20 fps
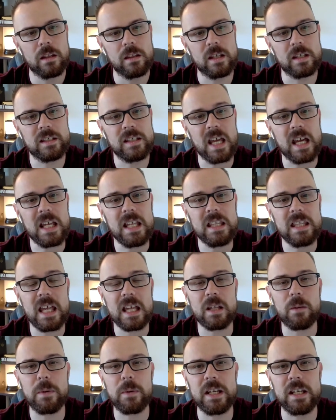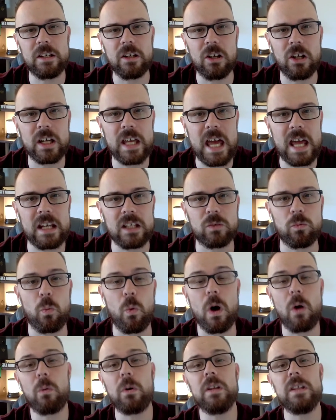The second thing that we need to look at is
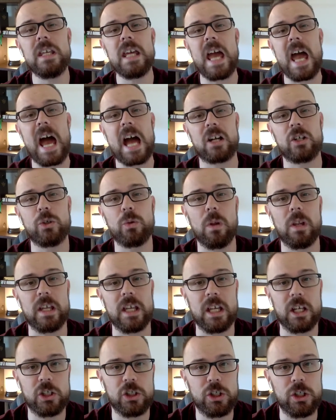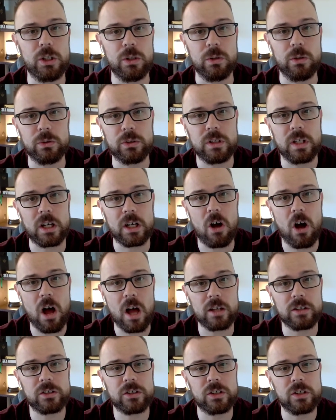what were the actual issues that
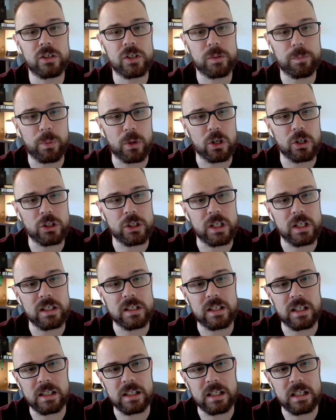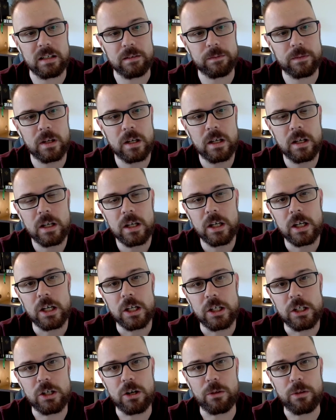caused Spurgeon to leave?
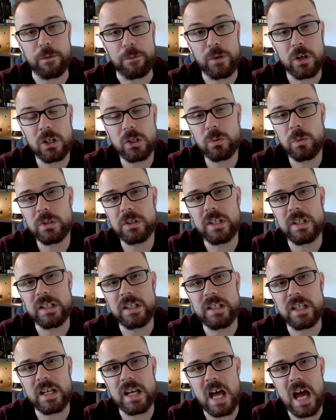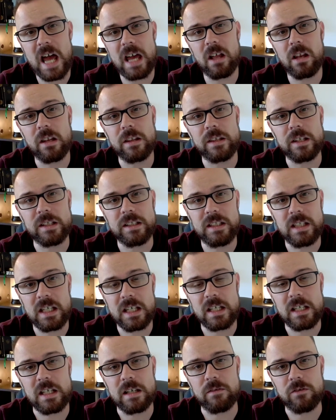The first was the denial of the
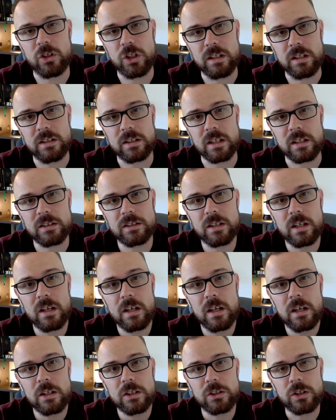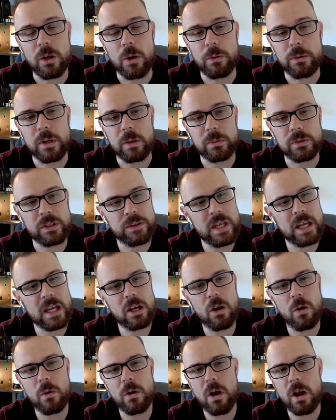deity of Jesus. So there was a
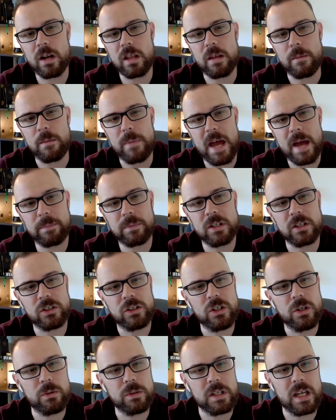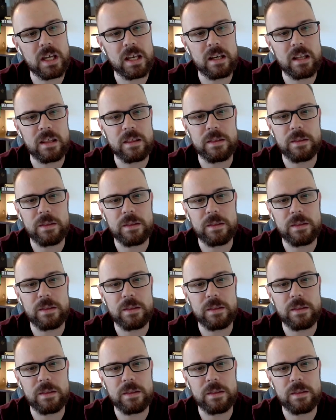thing going on in the Baptist Union